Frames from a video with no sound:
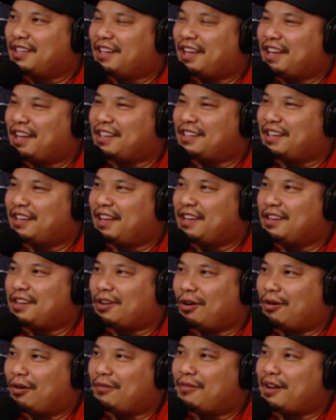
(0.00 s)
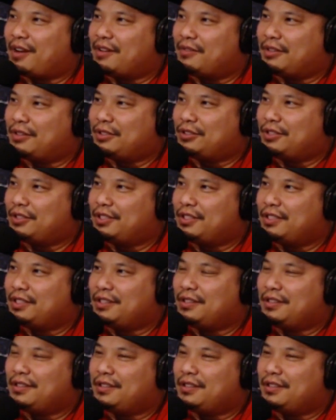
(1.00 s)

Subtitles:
and like all 500.